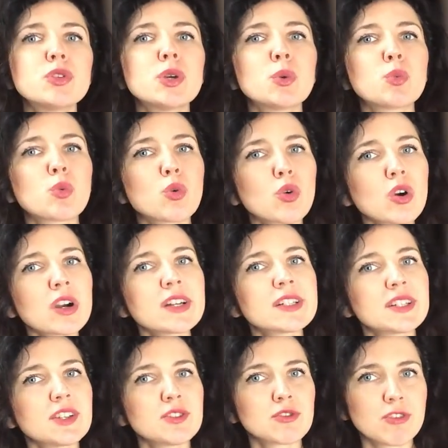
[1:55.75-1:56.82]
the word
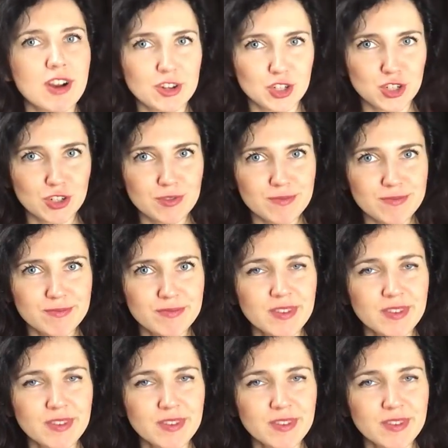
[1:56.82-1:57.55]
in Russian,